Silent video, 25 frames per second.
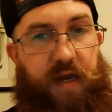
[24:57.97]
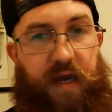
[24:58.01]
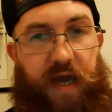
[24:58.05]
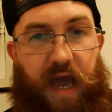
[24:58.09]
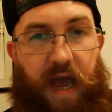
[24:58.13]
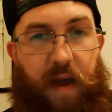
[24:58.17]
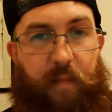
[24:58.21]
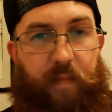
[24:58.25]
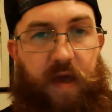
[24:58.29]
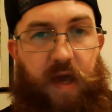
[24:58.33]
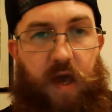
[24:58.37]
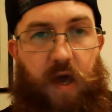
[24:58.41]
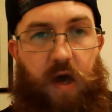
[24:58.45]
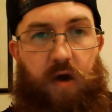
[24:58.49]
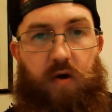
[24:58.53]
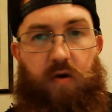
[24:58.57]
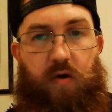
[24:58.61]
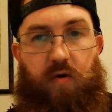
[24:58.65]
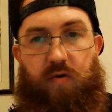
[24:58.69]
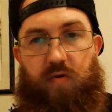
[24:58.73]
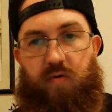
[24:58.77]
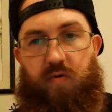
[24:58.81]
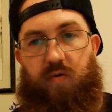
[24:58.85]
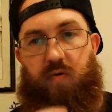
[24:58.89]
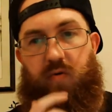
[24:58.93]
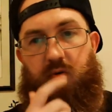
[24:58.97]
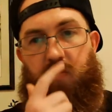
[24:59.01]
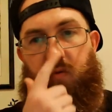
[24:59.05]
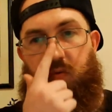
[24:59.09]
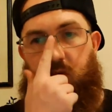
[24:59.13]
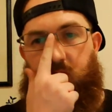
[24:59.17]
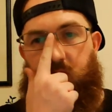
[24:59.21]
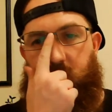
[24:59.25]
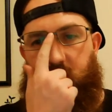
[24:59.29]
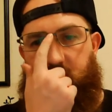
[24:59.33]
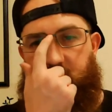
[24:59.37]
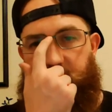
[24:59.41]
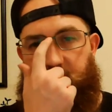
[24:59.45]

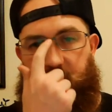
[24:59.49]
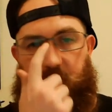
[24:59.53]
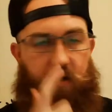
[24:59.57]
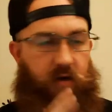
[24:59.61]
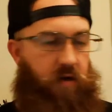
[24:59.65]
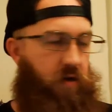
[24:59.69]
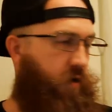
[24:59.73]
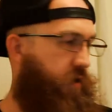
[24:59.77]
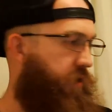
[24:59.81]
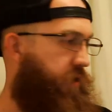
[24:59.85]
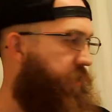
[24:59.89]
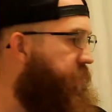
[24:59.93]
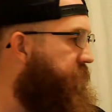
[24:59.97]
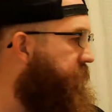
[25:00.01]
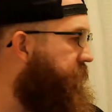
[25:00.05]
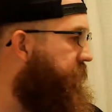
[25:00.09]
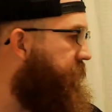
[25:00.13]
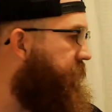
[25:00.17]
Cameo dinner.